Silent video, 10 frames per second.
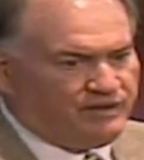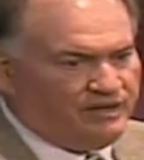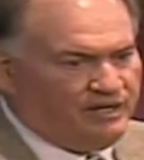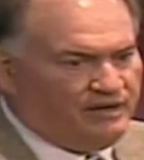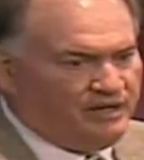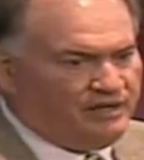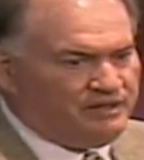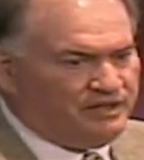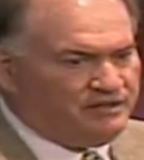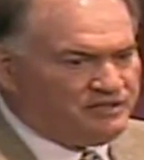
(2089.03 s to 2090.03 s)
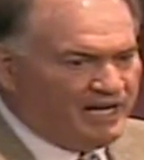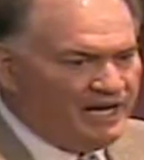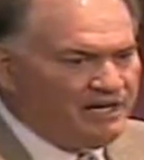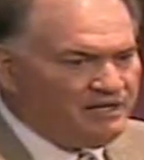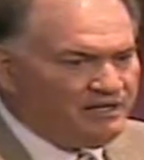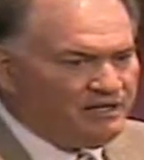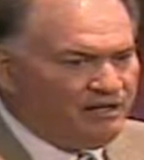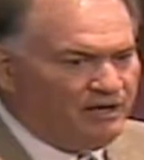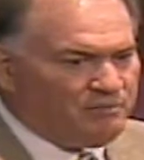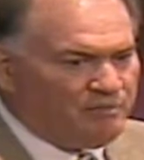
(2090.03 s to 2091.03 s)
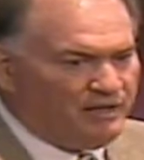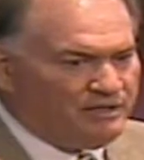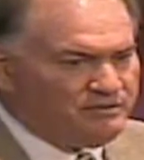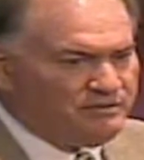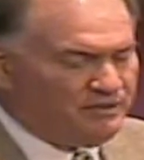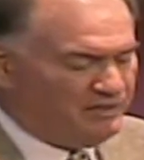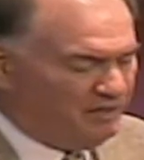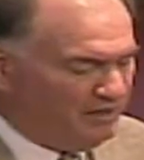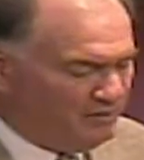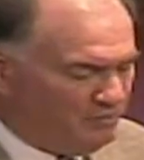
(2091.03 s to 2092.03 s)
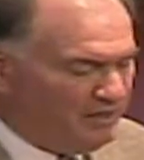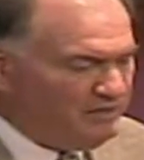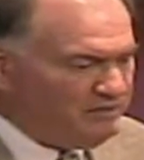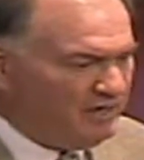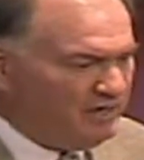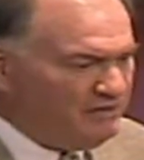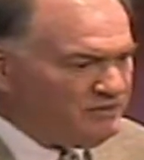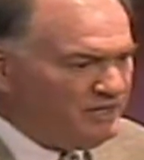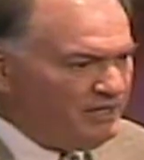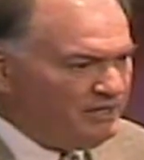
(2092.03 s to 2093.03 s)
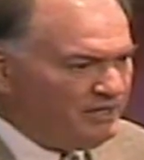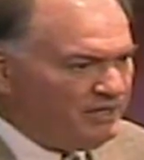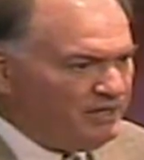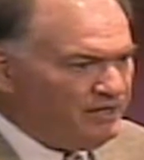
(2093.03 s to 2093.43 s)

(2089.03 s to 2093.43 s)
Now, it, it's tainted in a lot of places, in a lot of ways. I understand that.